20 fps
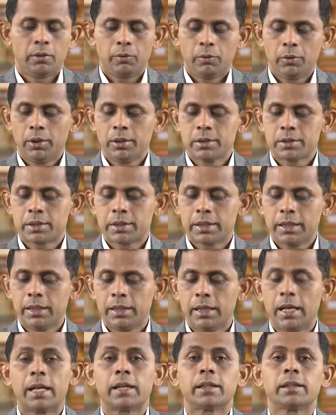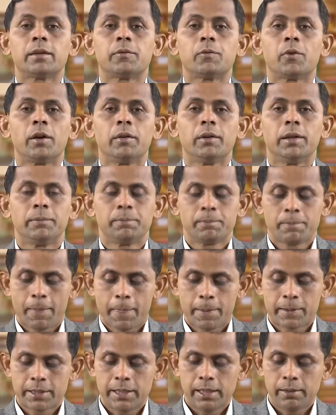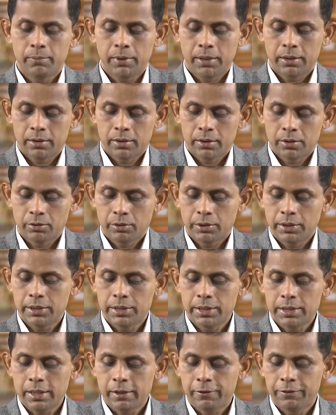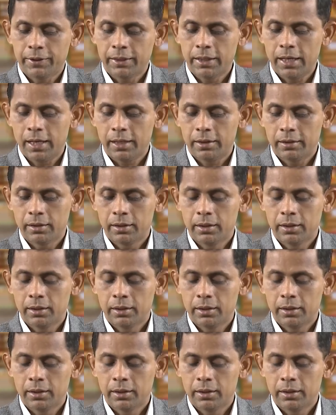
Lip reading: we will see another problem statement. So, this is the figure,